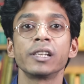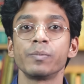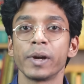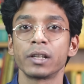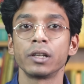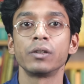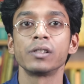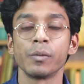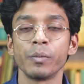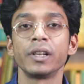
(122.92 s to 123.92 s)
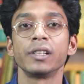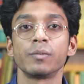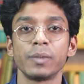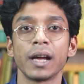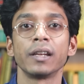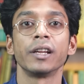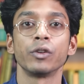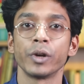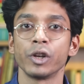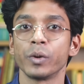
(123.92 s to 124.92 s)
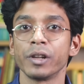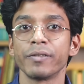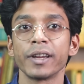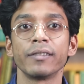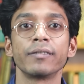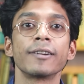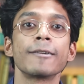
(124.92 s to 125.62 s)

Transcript: expected to submit its plan in 2025.